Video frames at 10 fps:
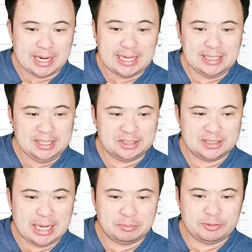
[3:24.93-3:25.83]
19
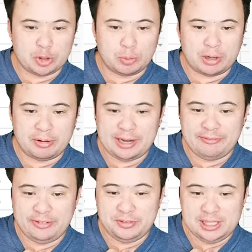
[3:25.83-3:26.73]
snaps. Pharaoh Brown had
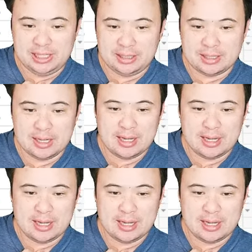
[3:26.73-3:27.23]
15.